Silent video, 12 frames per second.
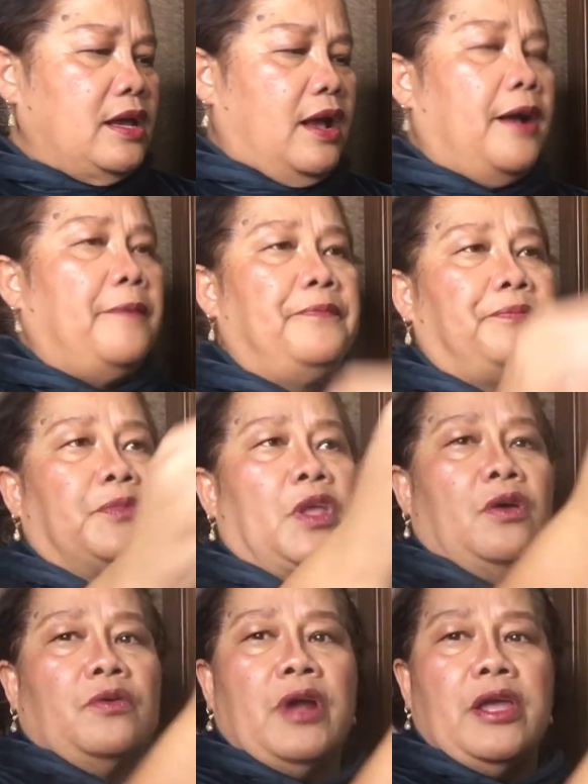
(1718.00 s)
um,
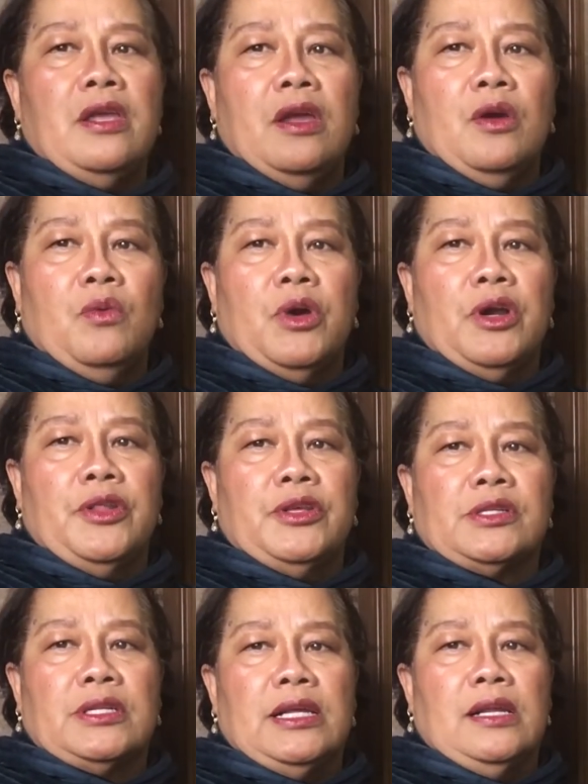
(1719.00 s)
right here where
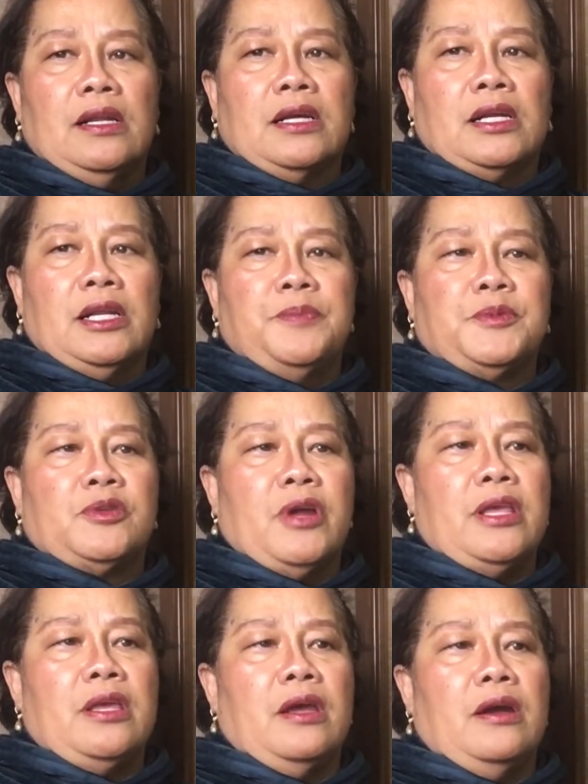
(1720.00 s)
these little clips right
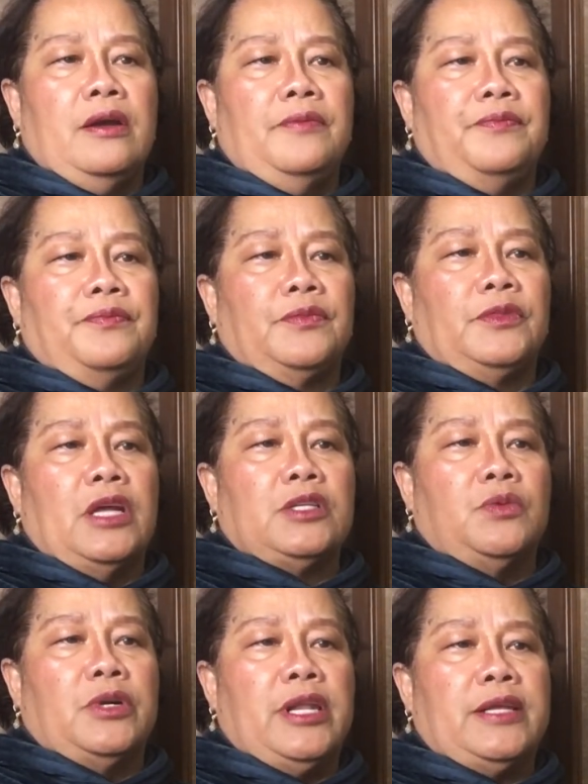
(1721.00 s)
here, that's
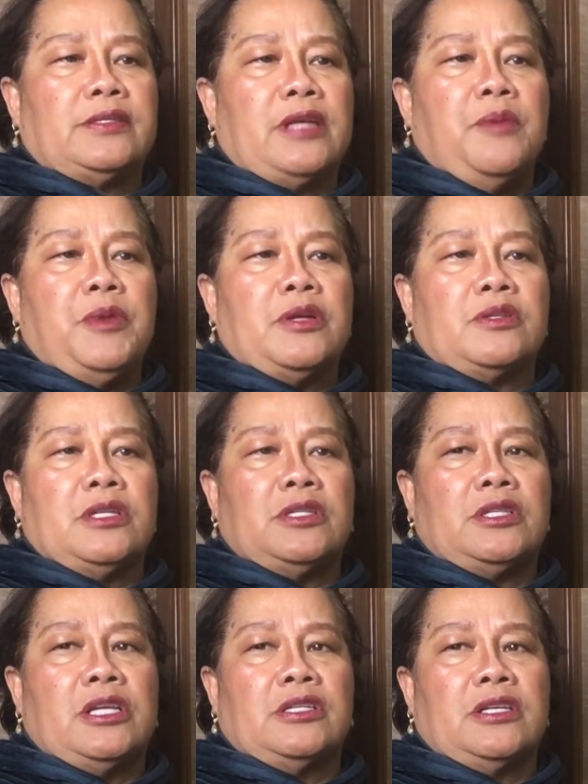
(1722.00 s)
where they stay, because they
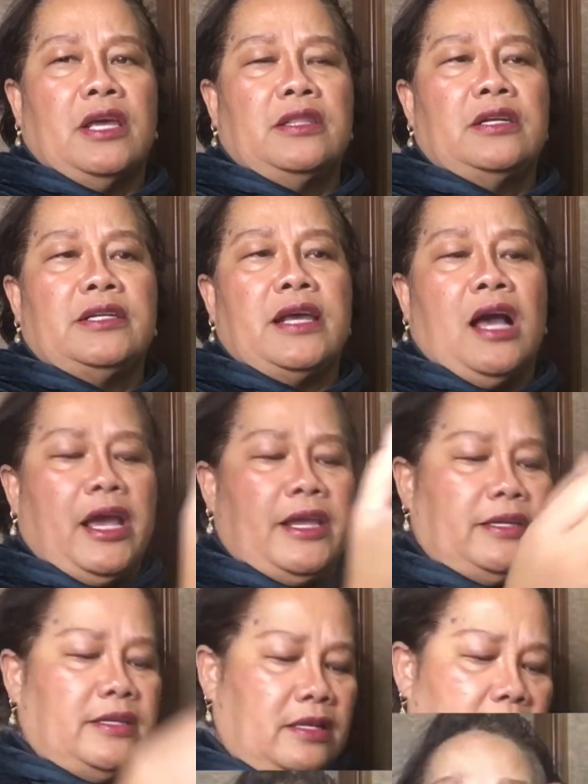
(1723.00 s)
stick together, they hide.
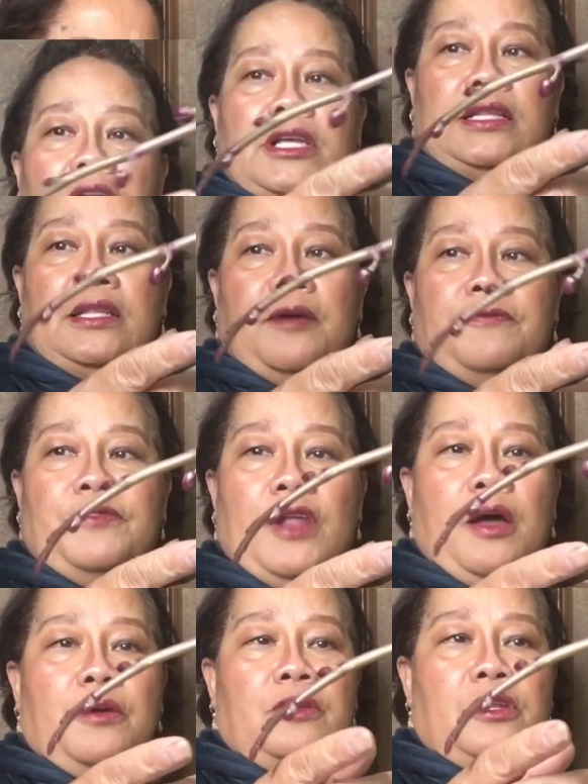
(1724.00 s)
Look at that
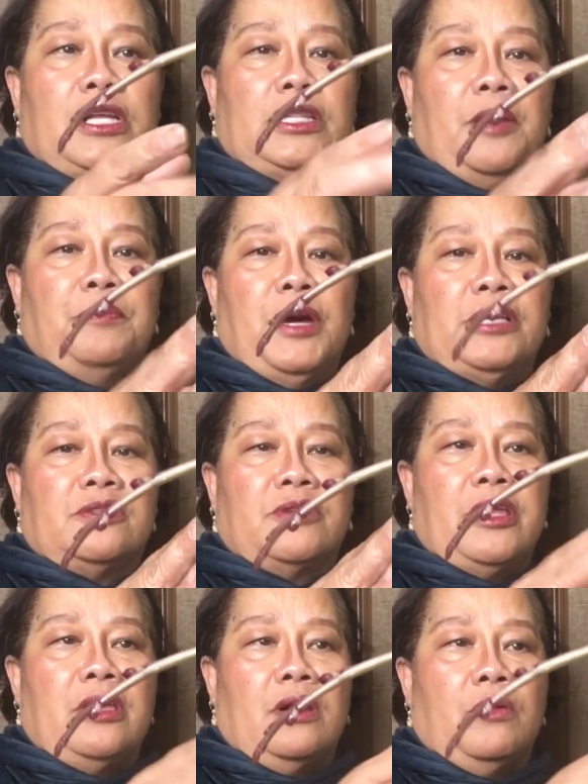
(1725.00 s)
flower, look at that buds
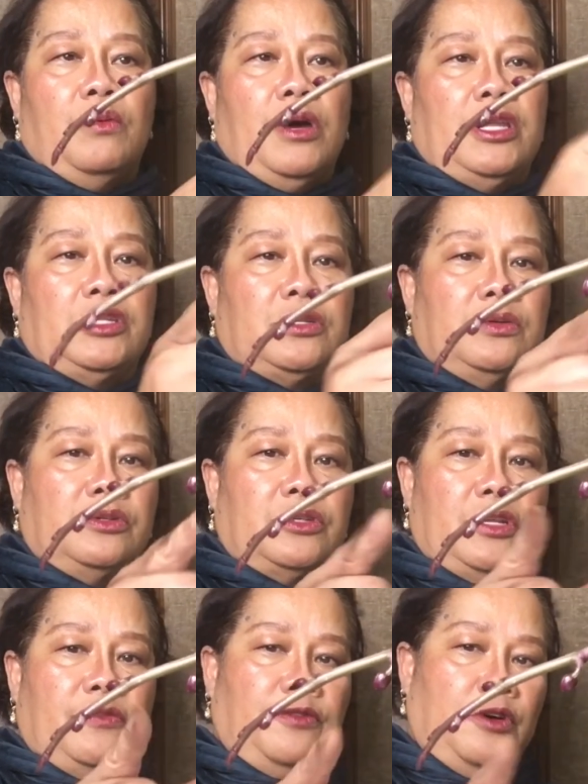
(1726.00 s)
right here. One, two,
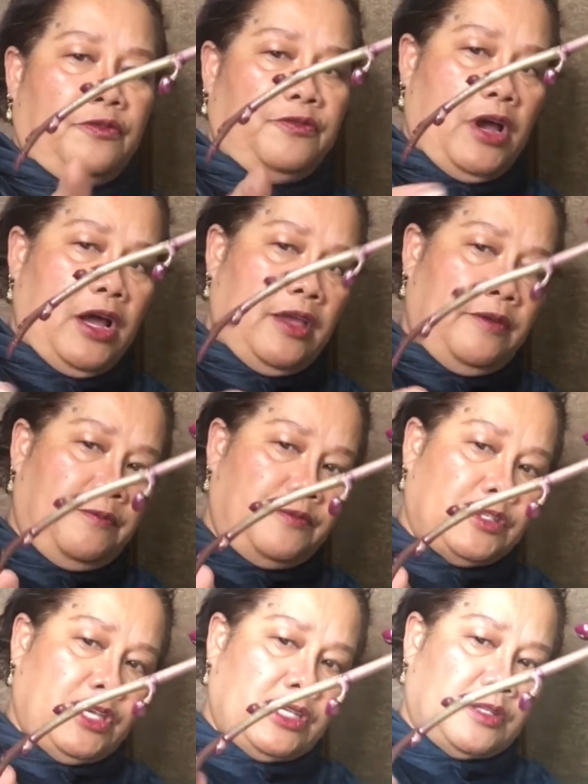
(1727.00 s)
three, four, five,
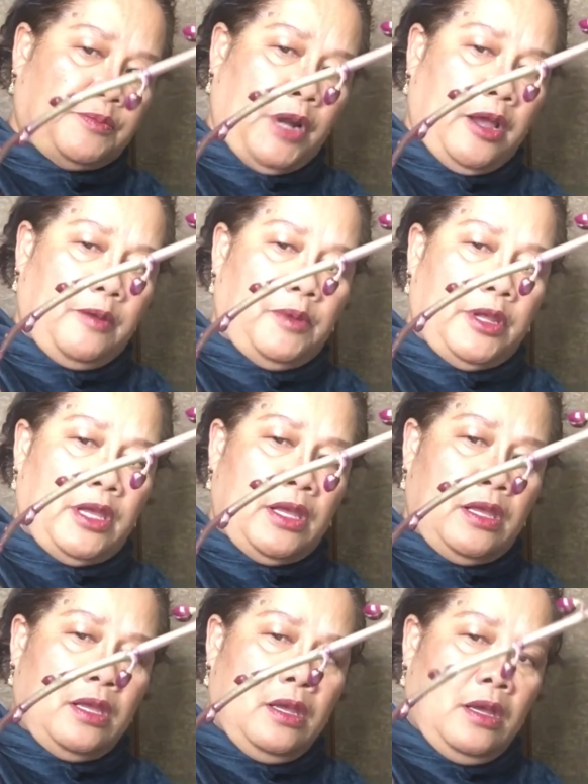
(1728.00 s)
six, probably
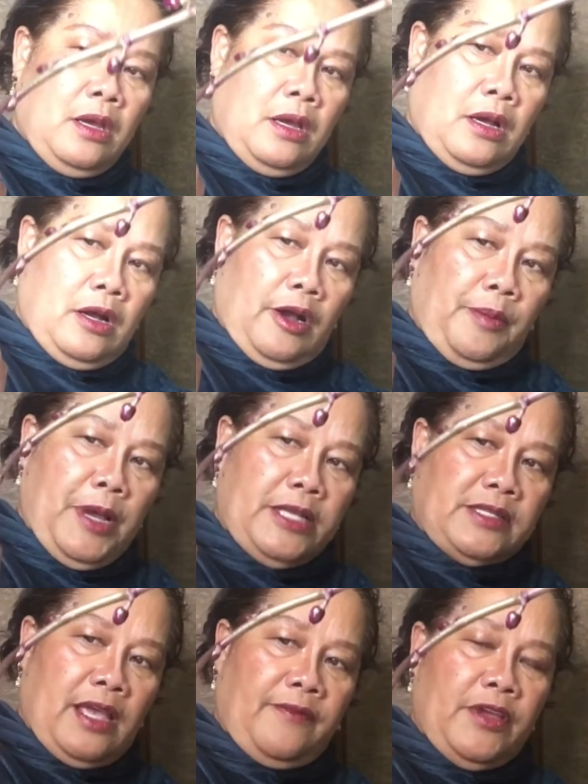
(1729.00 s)
oh, about
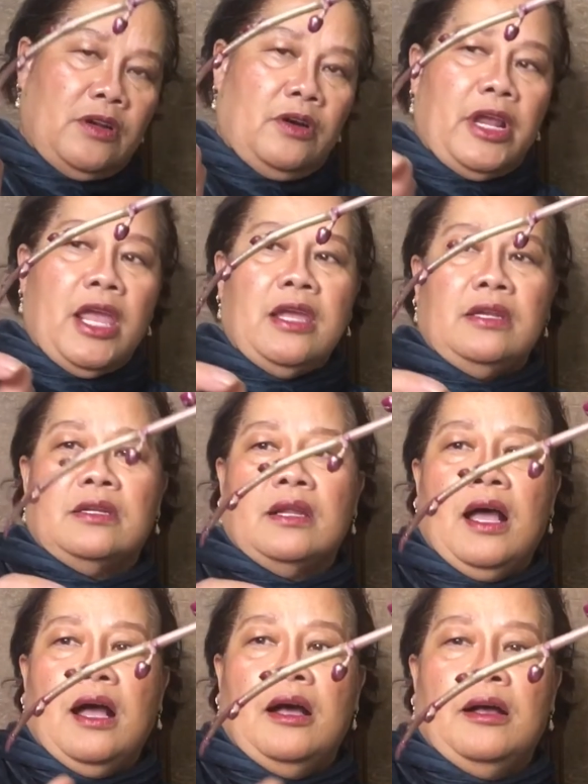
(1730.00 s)
seven or eight
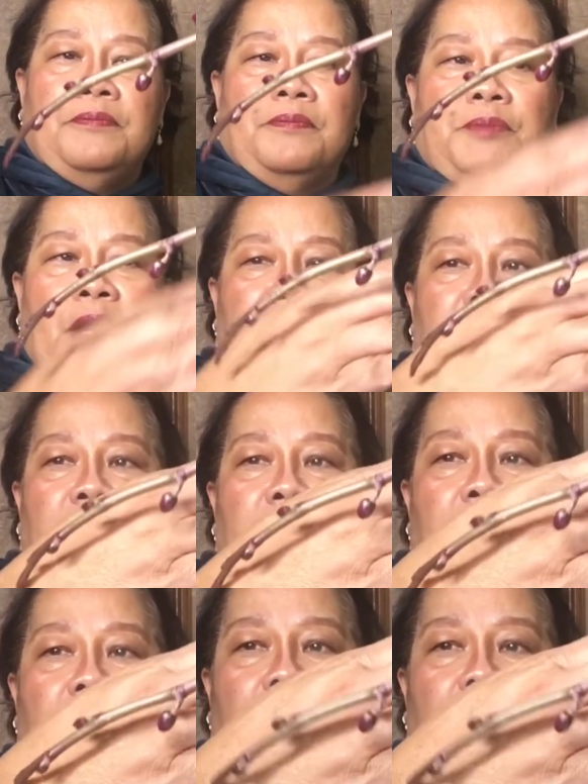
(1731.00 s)
uh, buds right here.